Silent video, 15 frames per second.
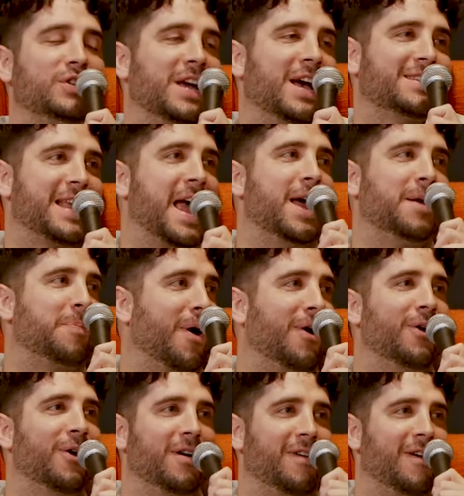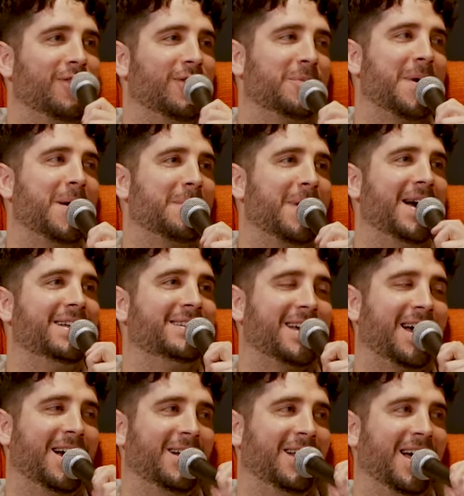yes and partner I've ever met in my
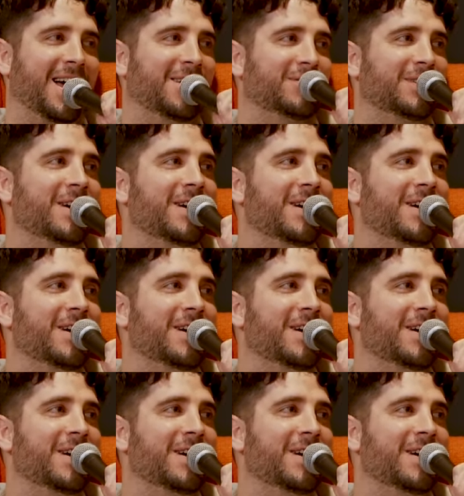entire life.